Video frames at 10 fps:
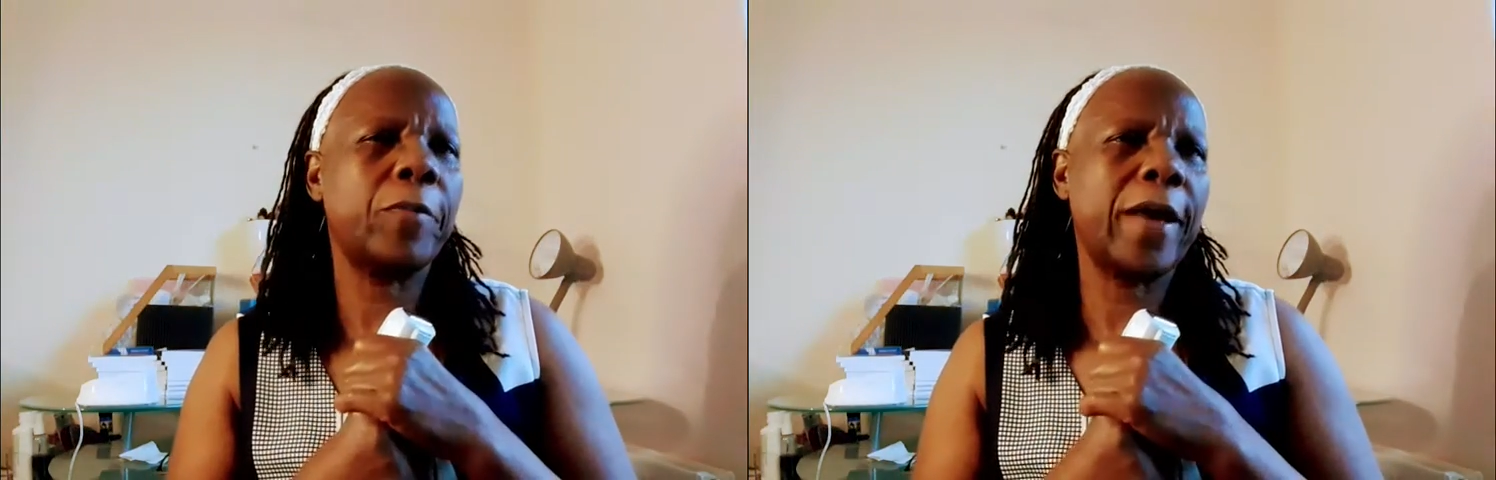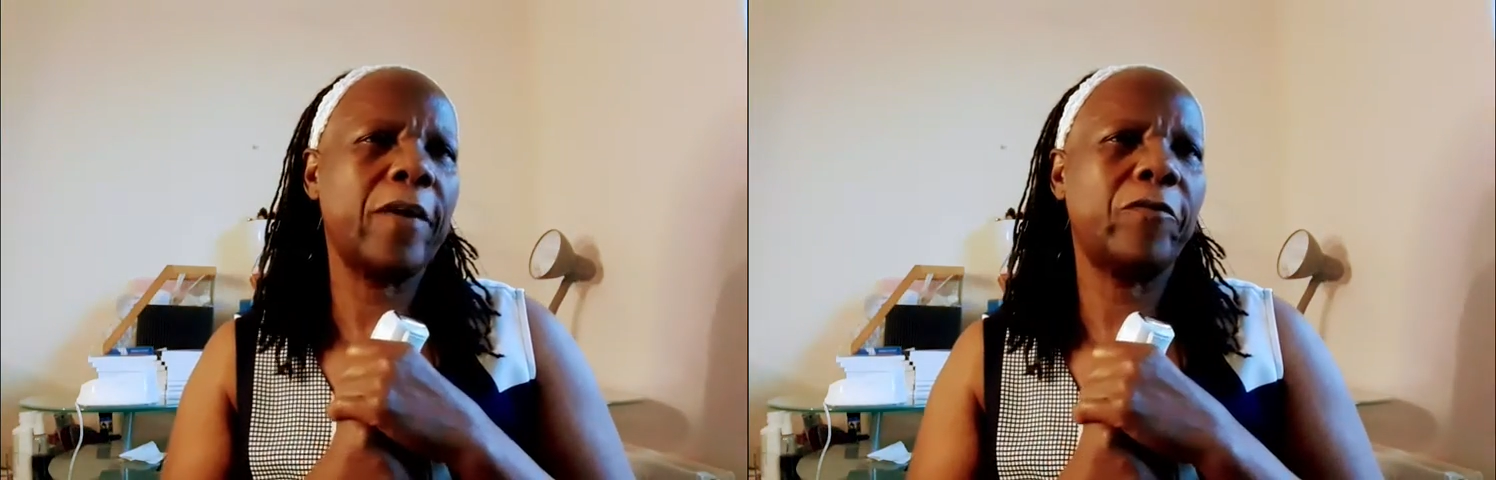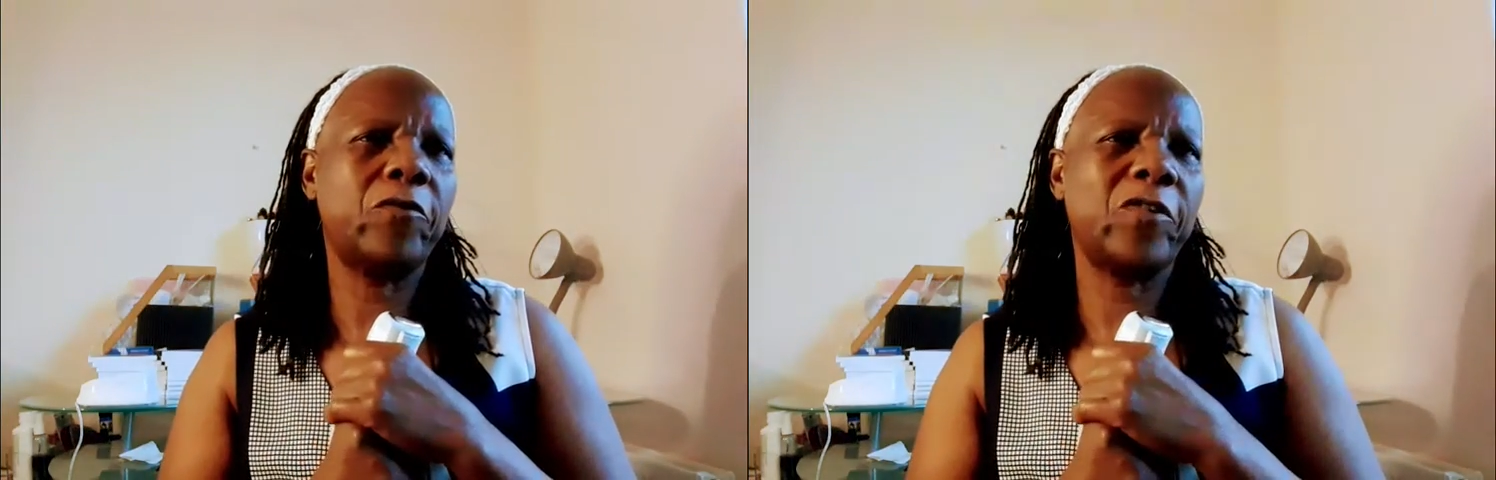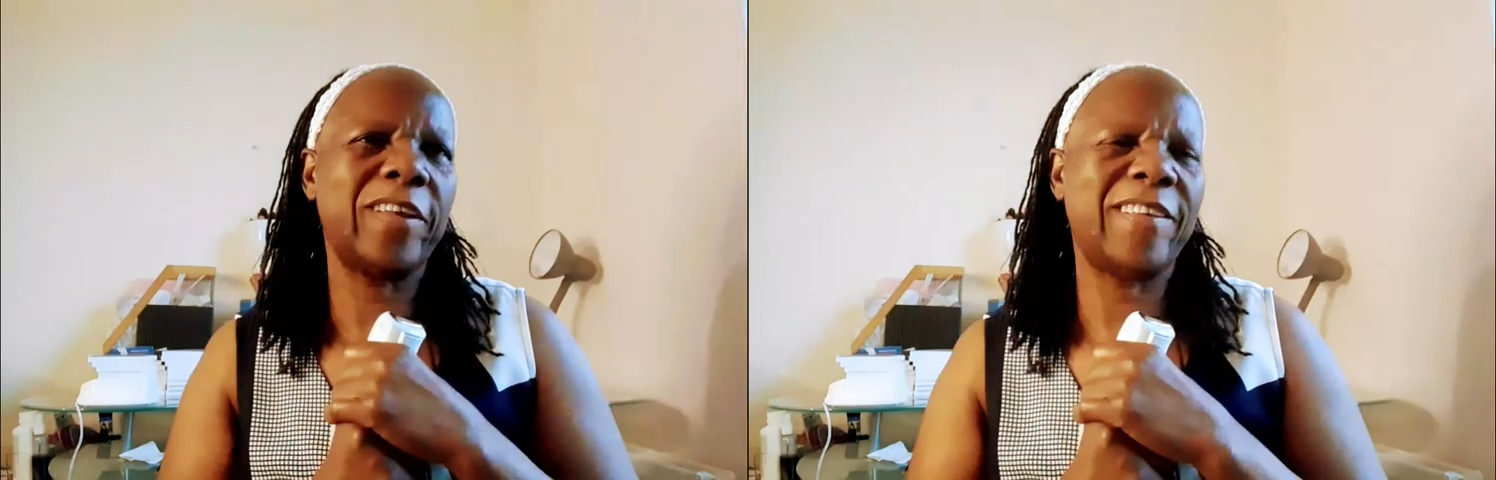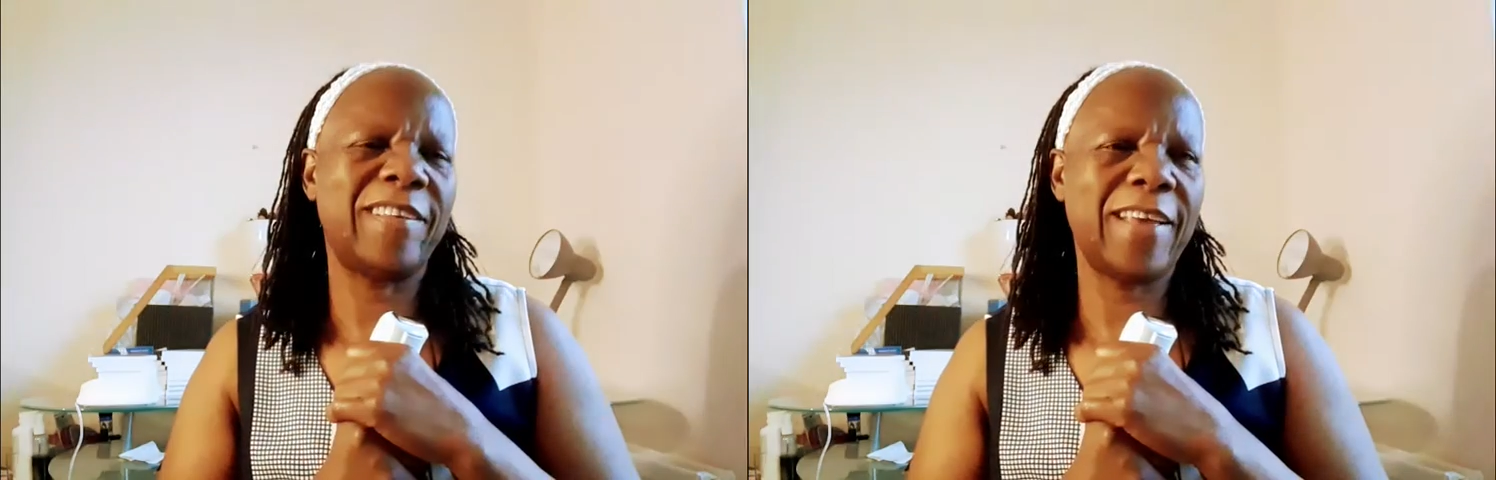where I have to
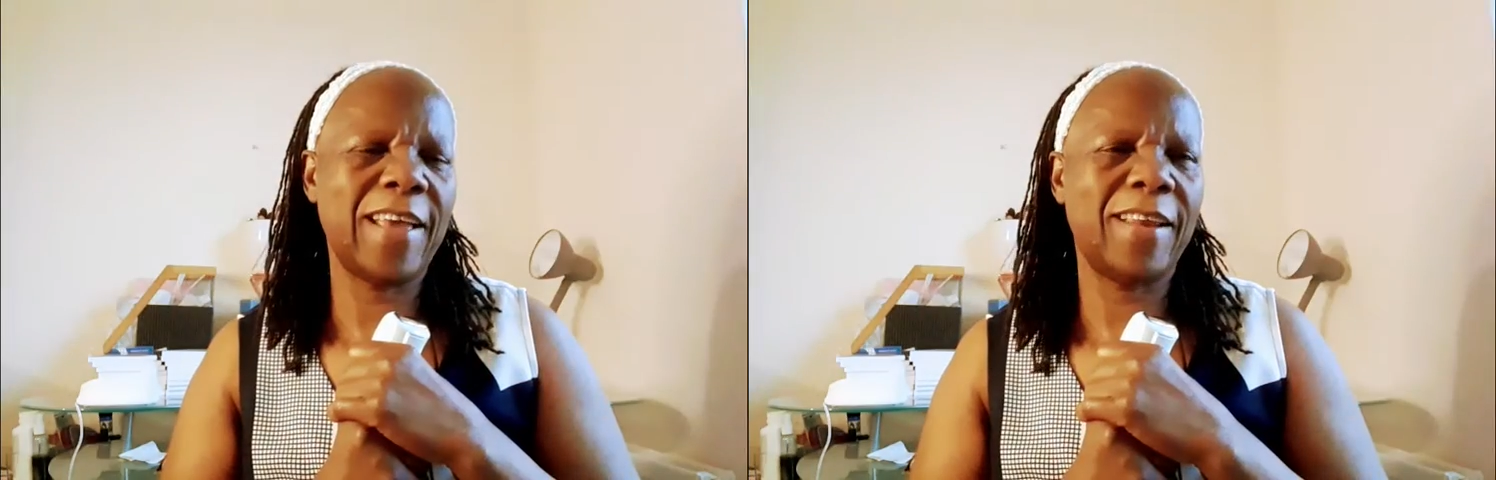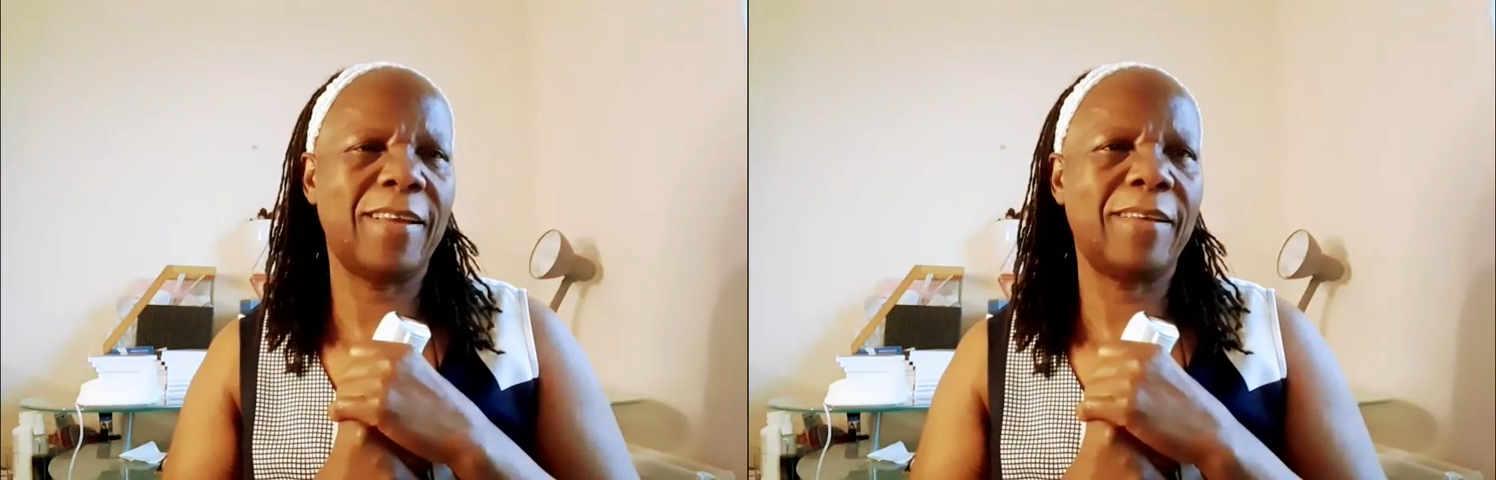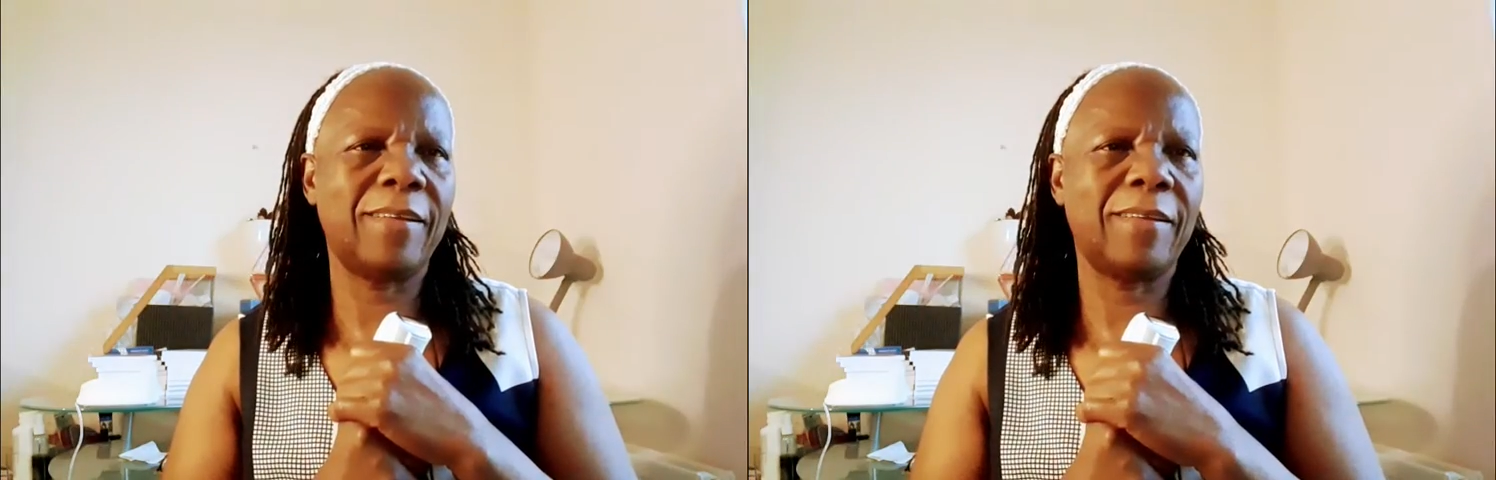return